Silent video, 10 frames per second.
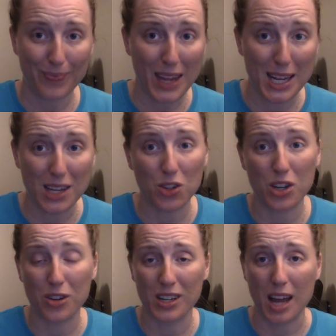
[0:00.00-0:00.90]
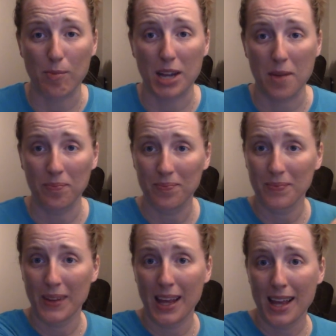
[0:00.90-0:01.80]
And yesterday during nap time,
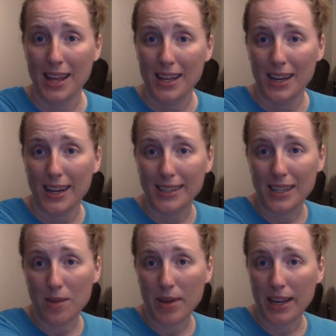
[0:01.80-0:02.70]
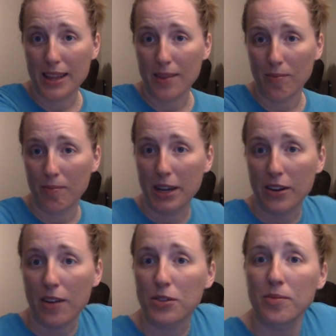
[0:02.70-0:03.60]
I sat down back in my
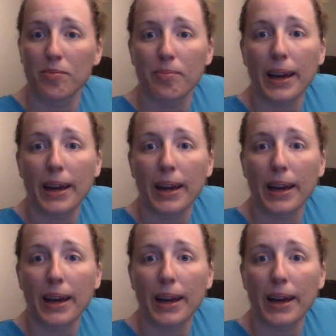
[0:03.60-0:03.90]
craft room.